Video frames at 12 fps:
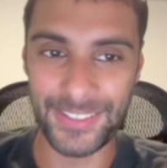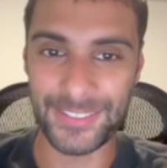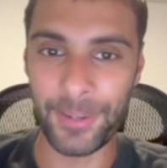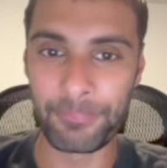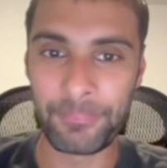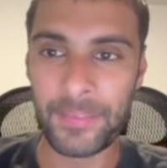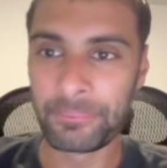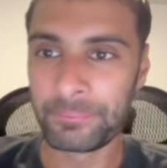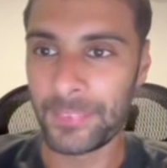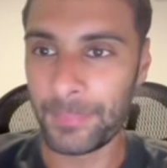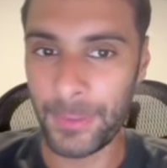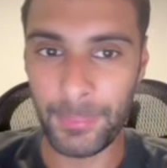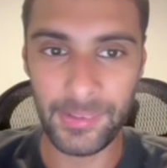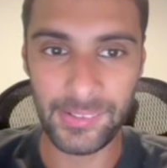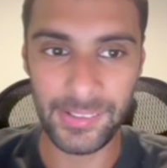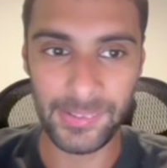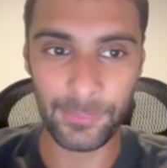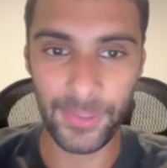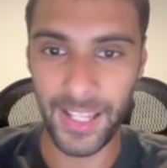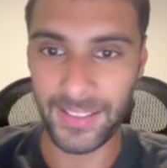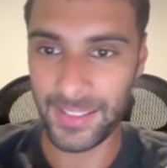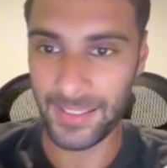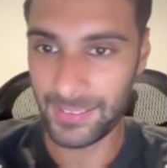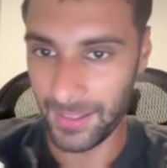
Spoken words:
So pretty much here's what I did.